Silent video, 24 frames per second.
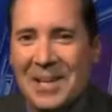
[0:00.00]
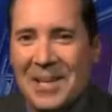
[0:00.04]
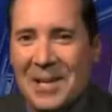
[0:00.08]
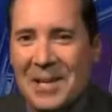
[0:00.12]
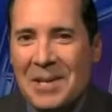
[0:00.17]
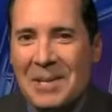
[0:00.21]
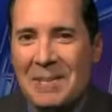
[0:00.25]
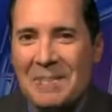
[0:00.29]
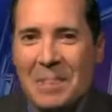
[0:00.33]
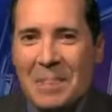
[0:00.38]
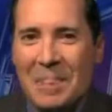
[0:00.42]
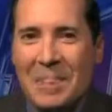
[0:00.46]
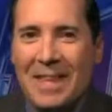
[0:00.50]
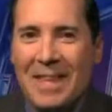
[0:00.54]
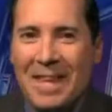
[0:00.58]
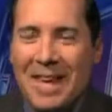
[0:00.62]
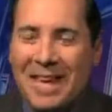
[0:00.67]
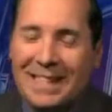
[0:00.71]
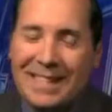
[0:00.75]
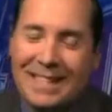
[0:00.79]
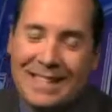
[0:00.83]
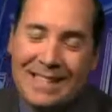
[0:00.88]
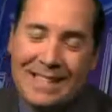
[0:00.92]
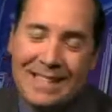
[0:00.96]
You know,
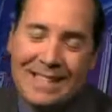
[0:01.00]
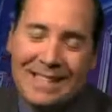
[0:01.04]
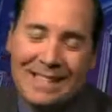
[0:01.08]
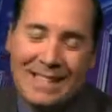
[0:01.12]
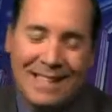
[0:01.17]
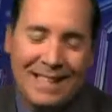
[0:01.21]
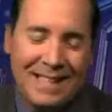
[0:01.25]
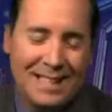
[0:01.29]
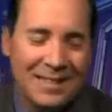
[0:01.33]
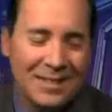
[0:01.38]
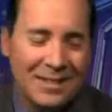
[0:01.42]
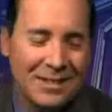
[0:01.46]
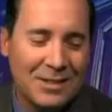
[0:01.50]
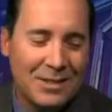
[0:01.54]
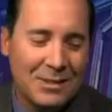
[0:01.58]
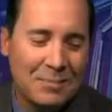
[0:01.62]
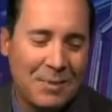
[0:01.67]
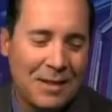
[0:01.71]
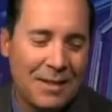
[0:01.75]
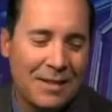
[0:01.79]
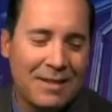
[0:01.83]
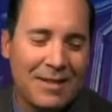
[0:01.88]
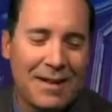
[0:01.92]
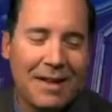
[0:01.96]
Sam Malone turns the
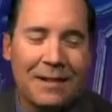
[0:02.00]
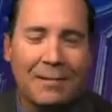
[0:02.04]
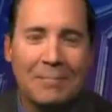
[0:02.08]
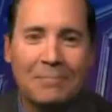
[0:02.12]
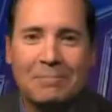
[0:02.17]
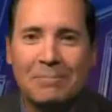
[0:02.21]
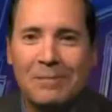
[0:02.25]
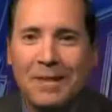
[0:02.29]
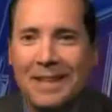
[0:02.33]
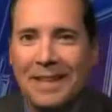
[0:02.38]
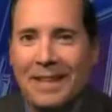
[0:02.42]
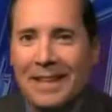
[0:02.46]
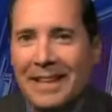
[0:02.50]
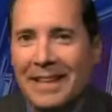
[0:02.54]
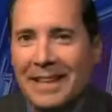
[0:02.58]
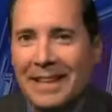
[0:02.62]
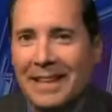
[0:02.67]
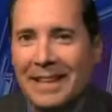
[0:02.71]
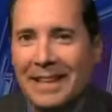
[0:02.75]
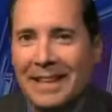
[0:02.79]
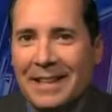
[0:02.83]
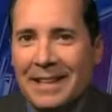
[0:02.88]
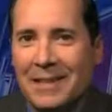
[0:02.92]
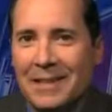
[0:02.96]
lights off on Cheers and
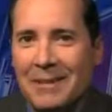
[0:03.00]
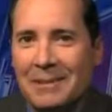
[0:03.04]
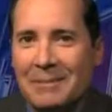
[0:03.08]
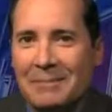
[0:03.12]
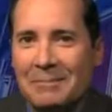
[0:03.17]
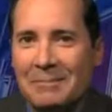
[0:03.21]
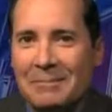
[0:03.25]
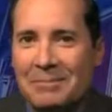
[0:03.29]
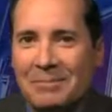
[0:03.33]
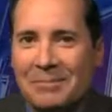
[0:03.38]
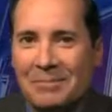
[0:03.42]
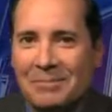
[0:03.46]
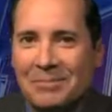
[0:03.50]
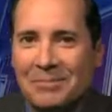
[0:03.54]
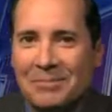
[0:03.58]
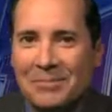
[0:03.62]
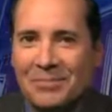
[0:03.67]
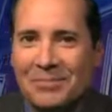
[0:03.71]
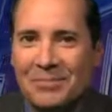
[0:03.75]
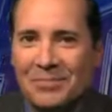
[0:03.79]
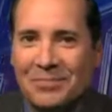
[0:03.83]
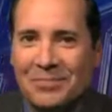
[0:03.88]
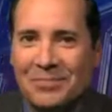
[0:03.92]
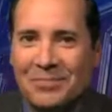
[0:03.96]
walks out, and it's pretty
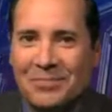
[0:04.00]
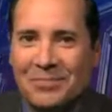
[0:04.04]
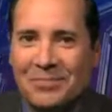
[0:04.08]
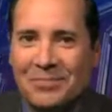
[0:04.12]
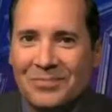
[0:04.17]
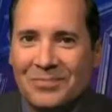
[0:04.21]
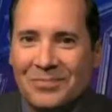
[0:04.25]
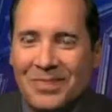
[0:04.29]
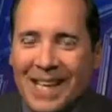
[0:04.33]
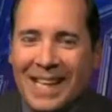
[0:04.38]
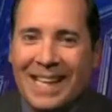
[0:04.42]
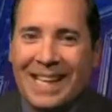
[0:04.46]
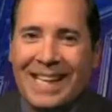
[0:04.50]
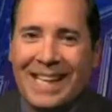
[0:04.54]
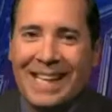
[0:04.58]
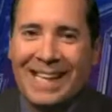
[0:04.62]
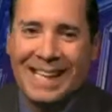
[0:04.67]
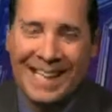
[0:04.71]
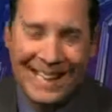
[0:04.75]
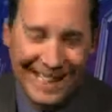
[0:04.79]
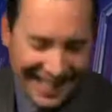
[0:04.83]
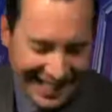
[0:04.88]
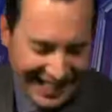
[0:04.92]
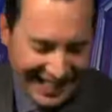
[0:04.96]
good.
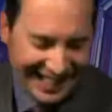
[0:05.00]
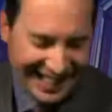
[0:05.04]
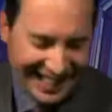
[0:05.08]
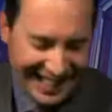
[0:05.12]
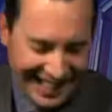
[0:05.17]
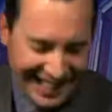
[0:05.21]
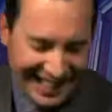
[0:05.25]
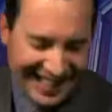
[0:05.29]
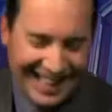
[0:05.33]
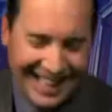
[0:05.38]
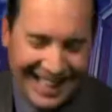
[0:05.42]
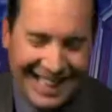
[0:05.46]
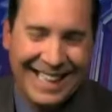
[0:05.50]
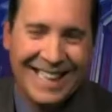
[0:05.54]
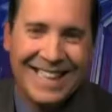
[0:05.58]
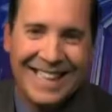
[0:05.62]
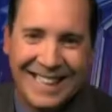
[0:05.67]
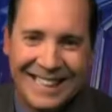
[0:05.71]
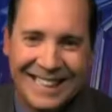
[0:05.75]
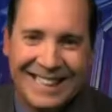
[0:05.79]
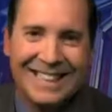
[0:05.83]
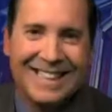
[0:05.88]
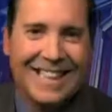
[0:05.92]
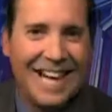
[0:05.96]
Game
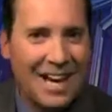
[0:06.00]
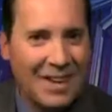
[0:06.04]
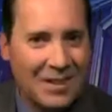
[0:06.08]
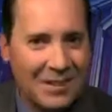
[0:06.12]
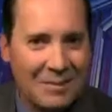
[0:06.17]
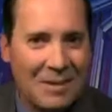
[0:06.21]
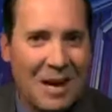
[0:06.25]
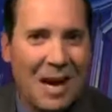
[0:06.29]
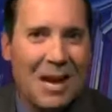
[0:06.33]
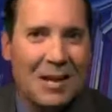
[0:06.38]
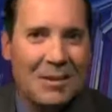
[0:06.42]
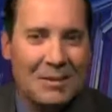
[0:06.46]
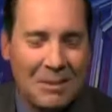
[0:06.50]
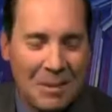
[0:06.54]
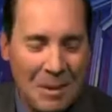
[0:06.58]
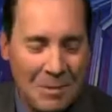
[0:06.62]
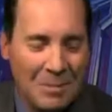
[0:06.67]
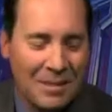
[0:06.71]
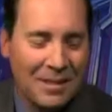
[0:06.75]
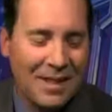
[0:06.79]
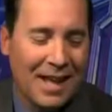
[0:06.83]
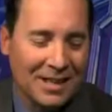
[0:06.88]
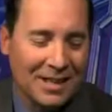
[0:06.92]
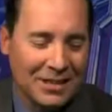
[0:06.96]
of Thrones. I
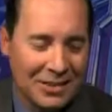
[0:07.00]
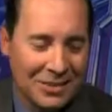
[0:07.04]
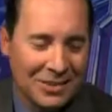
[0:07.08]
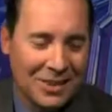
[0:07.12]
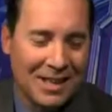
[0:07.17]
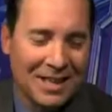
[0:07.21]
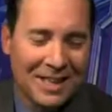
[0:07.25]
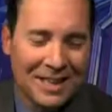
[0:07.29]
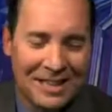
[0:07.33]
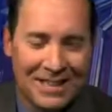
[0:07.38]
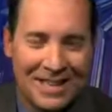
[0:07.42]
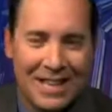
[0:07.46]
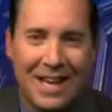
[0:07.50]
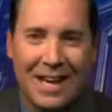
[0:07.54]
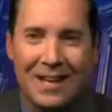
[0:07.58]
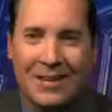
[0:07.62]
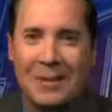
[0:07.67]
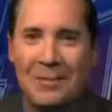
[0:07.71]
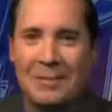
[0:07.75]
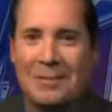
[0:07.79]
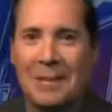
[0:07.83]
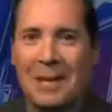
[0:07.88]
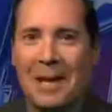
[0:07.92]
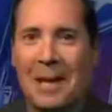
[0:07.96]
remember that, Shregs. I
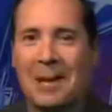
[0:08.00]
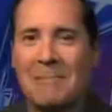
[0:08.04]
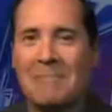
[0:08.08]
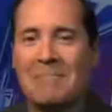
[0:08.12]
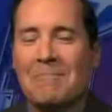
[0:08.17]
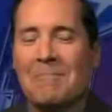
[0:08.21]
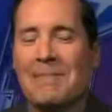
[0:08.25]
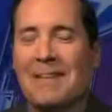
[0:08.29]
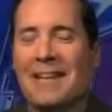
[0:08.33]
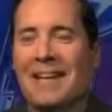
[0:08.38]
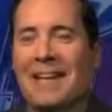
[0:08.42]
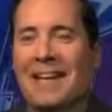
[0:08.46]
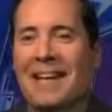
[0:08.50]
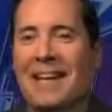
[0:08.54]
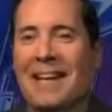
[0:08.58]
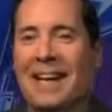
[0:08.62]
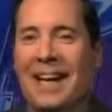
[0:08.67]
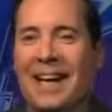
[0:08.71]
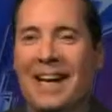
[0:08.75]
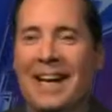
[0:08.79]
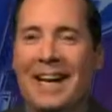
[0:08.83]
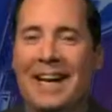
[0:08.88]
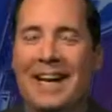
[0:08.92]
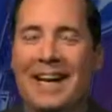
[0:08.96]
remember that.
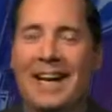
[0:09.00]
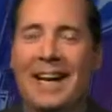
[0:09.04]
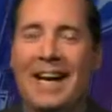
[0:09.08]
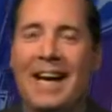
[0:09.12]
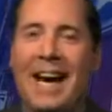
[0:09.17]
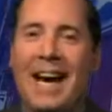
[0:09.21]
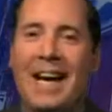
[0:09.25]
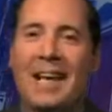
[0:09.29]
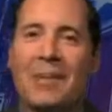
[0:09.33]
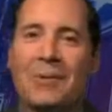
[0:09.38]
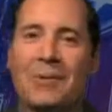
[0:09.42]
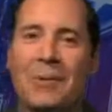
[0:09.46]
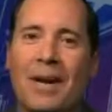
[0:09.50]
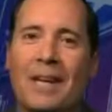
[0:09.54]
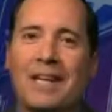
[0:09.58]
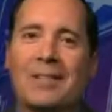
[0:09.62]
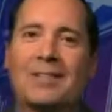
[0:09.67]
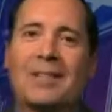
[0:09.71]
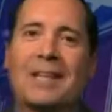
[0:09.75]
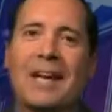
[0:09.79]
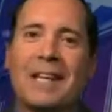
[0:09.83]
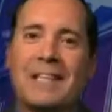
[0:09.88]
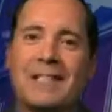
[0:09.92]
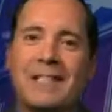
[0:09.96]
Either way, as
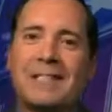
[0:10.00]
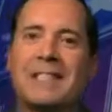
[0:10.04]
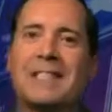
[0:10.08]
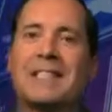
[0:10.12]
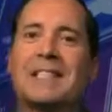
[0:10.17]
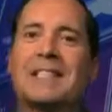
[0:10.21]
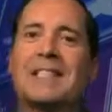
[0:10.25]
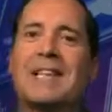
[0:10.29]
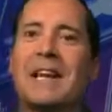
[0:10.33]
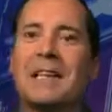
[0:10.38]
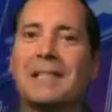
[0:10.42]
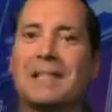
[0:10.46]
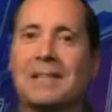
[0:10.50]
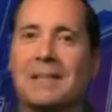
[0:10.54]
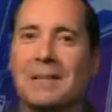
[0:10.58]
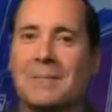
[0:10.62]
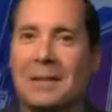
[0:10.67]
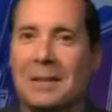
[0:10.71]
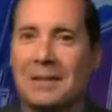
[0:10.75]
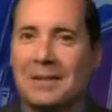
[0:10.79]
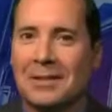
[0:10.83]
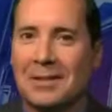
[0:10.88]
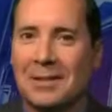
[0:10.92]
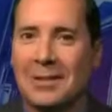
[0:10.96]
you guys discuss
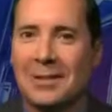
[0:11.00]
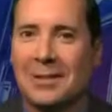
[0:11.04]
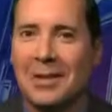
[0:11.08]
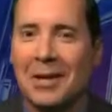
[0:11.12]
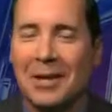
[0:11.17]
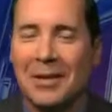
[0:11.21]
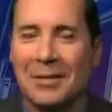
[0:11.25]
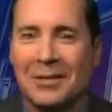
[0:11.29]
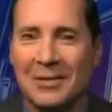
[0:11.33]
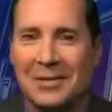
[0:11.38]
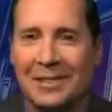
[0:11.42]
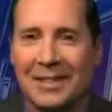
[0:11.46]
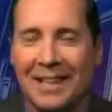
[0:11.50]
amongst yourselves,